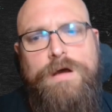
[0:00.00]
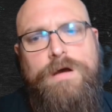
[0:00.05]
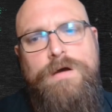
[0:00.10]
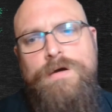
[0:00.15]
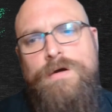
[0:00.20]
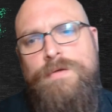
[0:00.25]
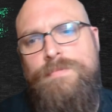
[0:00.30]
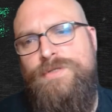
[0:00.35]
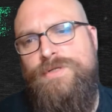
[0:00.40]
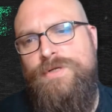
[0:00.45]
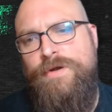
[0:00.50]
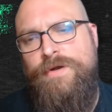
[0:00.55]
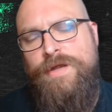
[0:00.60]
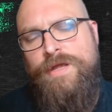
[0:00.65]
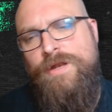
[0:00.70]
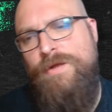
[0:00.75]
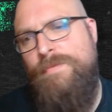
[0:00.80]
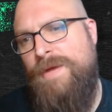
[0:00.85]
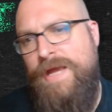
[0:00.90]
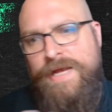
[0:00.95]
oh, I'm
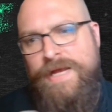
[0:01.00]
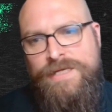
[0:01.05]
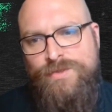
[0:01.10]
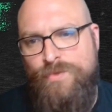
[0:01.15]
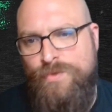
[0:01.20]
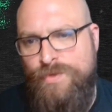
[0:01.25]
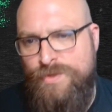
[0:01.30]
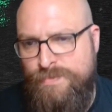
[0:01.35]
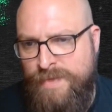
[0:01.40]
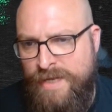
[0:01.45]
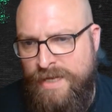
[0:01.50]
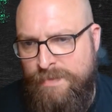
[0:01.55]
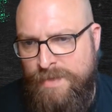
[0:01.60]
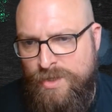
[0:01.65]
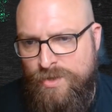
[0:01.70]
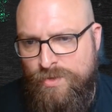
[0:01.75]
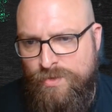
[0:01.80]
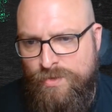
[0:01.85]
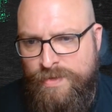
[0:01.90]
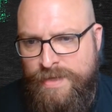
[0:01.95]
sorry, my ex always made
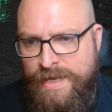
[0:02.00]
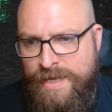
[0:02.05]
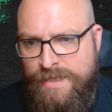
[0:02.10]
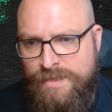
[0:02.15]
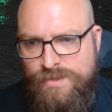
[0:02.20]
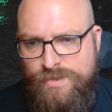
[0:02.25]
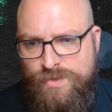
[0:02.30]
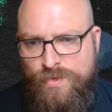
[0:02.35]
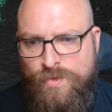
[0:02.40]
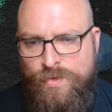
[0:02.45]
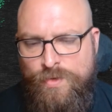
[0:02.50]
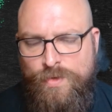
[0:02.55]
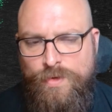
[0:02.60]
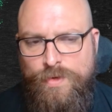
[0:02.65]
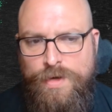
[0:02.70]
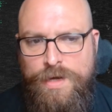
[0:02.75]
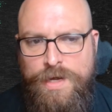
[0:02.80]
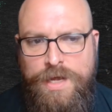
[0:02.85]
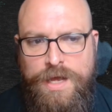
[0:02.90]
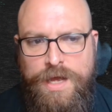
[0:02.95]
me do that,
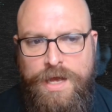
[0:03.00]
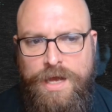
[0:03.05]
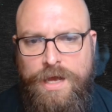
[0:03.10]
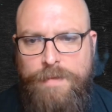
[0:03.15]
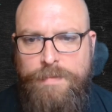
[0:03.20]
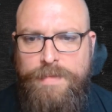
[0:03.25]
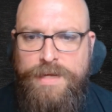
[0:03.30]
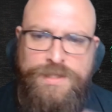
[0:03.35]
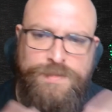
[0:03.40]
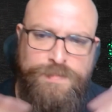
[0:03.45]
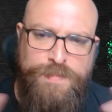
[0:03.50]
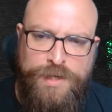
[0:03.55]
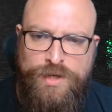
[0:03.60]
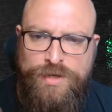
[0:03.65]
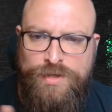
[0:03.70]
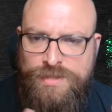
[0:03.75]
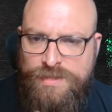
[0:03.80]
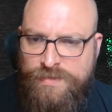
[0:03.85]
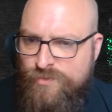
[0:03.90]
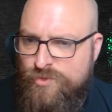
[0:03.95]
or it's
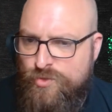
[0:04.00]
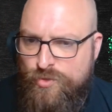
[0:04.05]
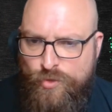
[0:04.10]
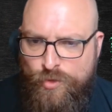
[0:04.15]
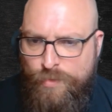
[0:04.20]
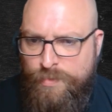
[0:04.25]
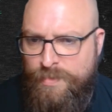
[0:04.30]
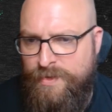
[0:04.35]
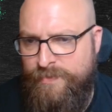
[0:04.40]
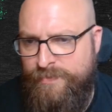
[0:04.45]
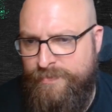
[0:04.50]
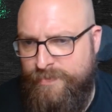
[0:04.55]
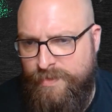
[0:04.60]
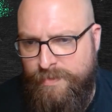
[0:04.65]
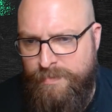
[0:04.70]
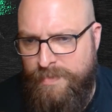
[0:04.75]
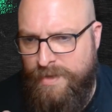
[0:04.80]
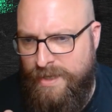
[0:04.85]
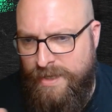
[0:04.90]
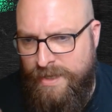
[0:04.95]
because of trauma
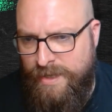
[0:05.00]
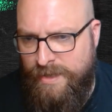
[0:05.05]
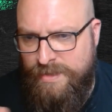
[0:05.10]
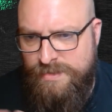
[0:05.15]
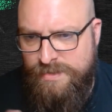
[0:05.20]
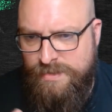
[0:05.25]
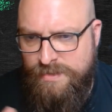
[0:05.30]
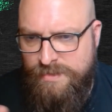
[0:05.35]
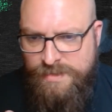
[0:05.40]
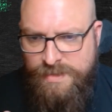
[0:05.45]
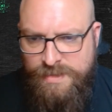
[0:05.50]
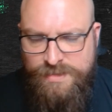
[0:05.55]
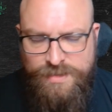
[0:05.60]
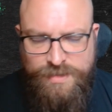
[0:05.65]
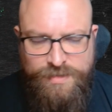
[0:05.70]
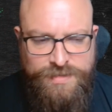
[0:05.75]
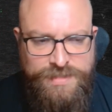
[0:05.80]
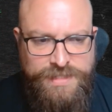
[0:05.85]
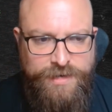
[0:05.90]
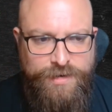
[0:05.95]
from my ex because they're
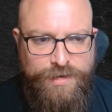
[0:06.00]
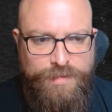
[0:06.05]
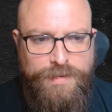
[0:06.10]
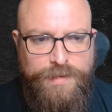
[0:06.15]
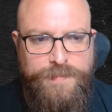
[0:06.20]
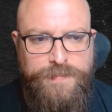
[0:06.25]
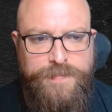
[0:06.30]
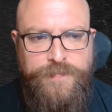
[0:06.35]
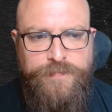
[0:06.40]
so terrible.